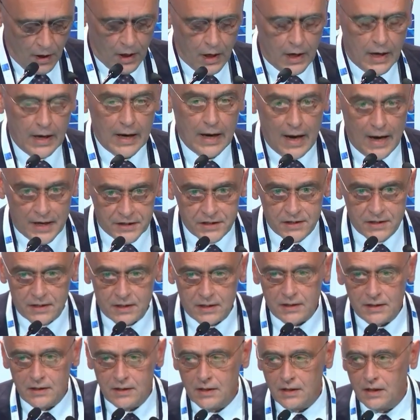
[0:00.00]
Last
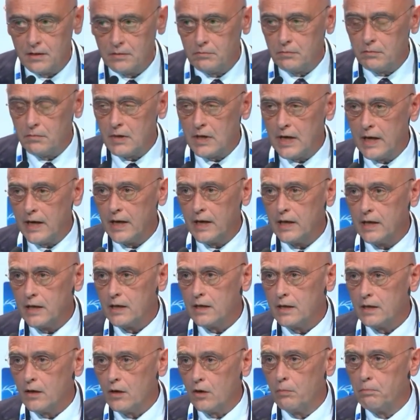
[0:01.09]
My
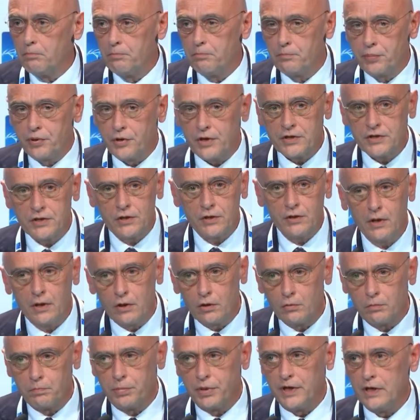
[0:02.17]
personal
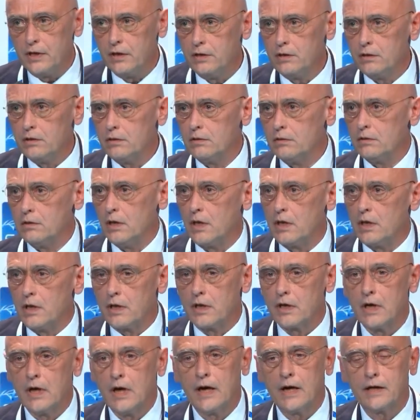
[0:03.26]
opinion
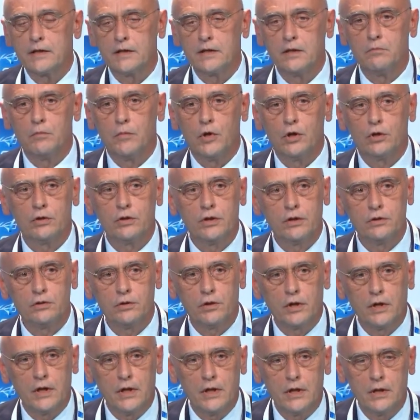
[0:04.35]
regarding
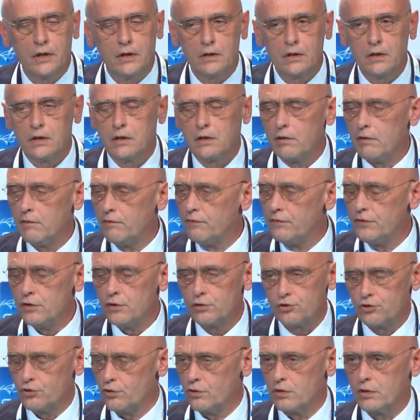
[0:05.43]
monitoring the
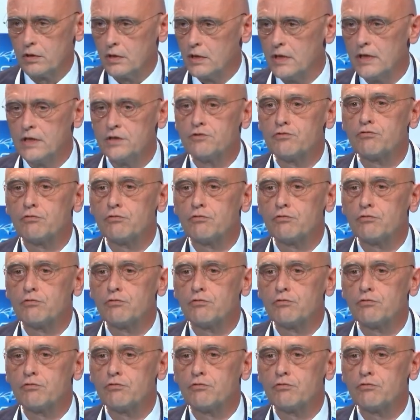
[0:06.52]
future is